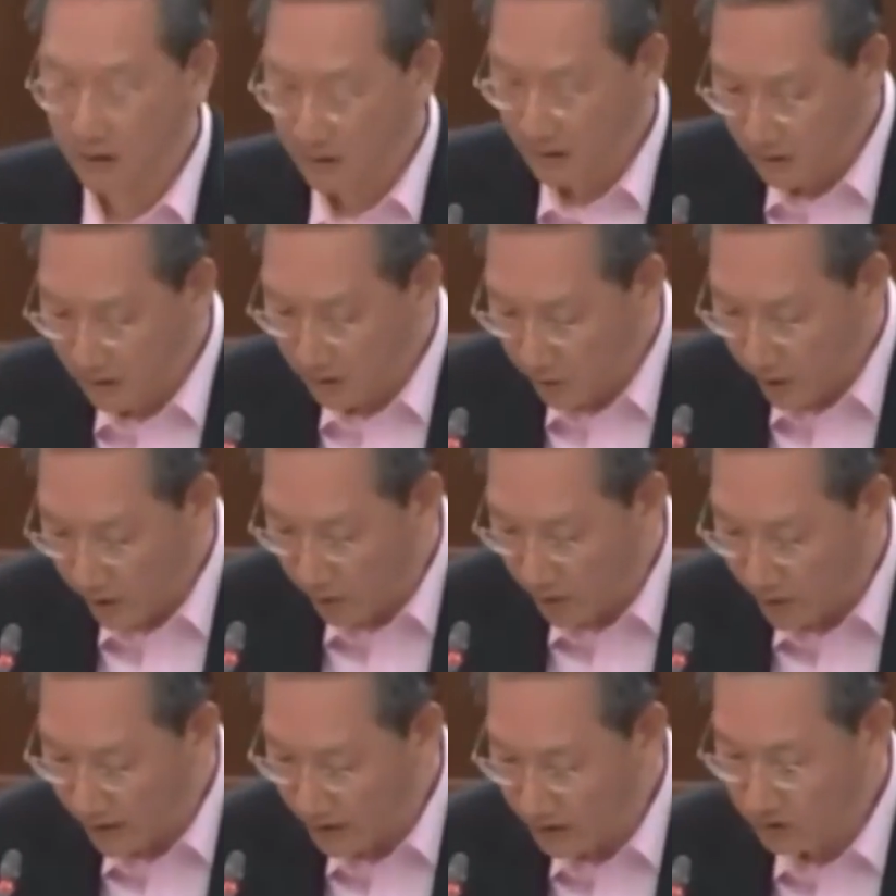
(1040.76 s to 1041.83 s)
the
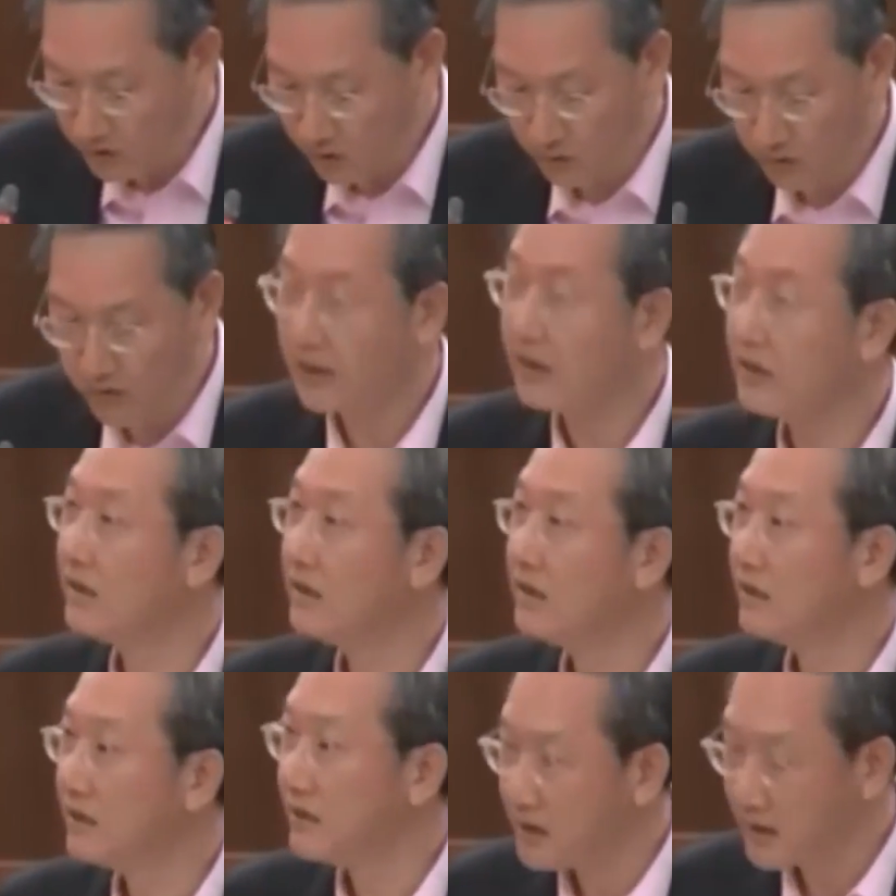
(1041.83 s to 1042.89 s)
Singapore
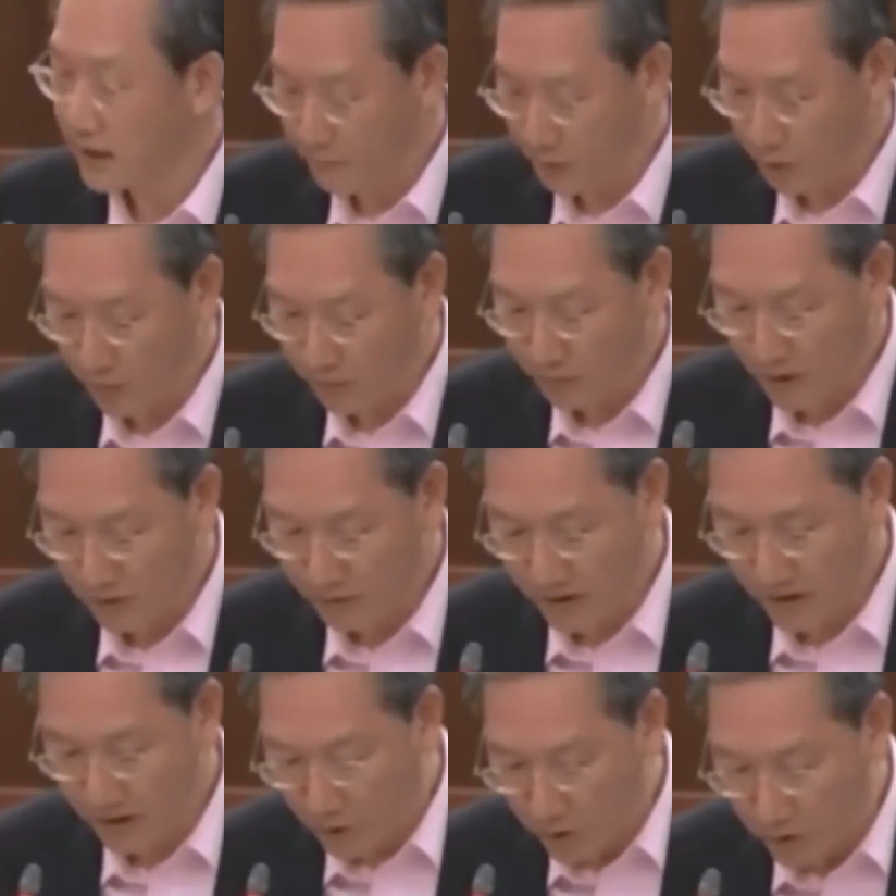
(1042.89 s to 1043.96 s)
Federation of Chinese Clan
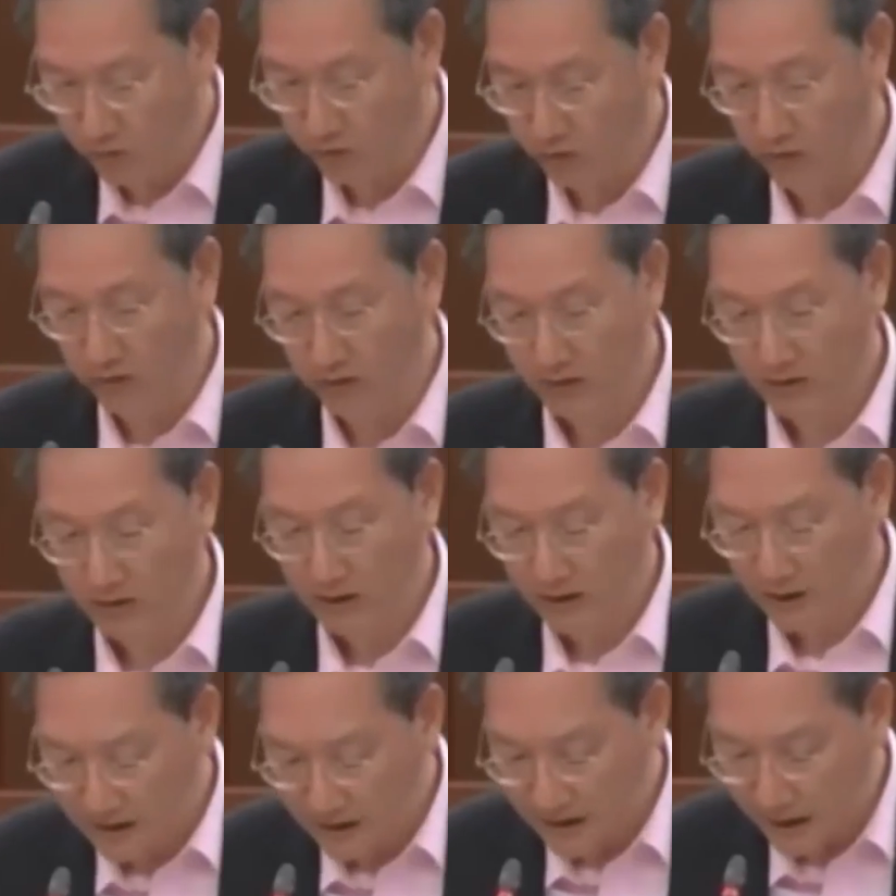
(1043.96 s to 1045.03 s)
Associations,
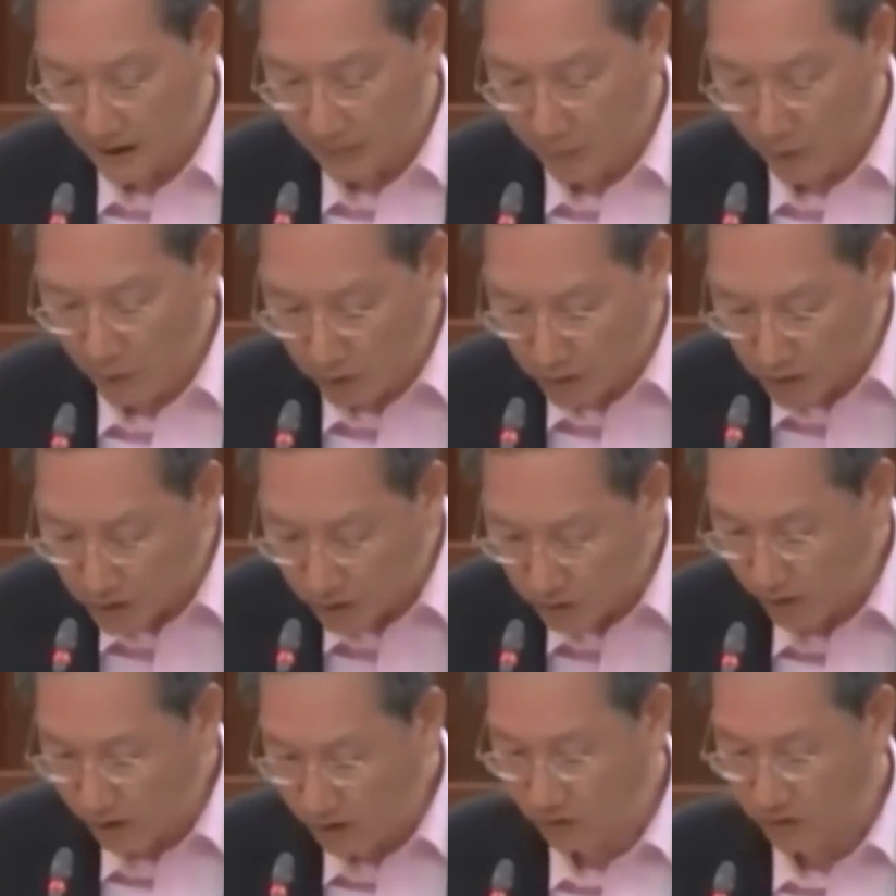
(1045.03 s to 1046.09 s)
SPH,
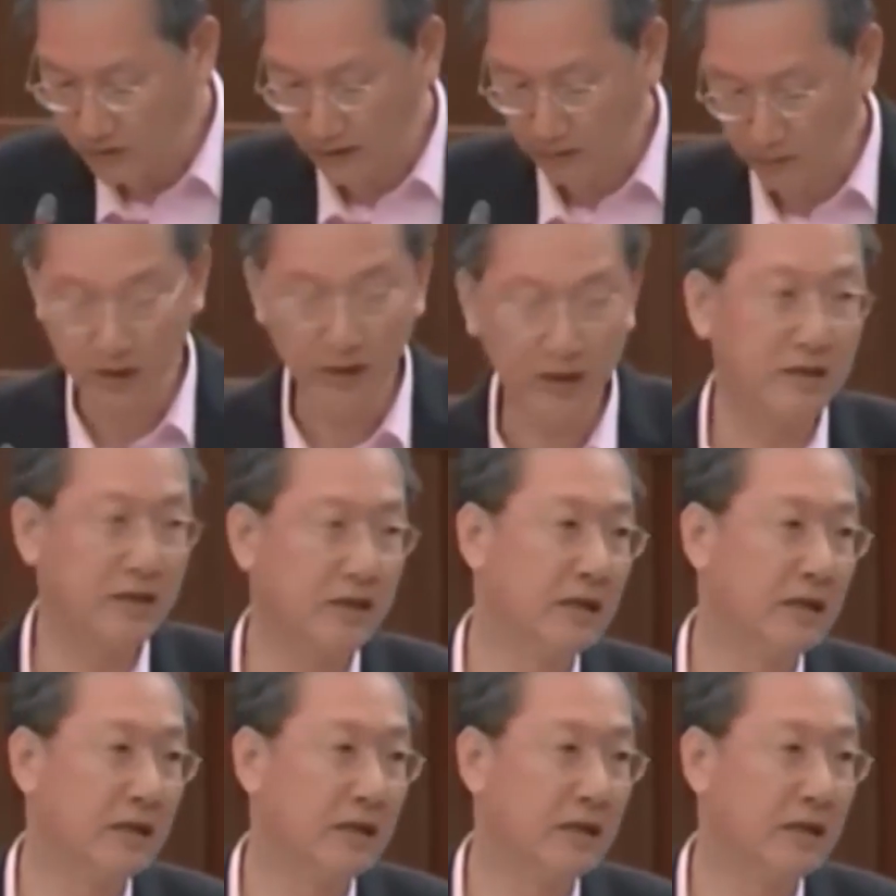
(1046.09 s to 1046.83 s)
and uh,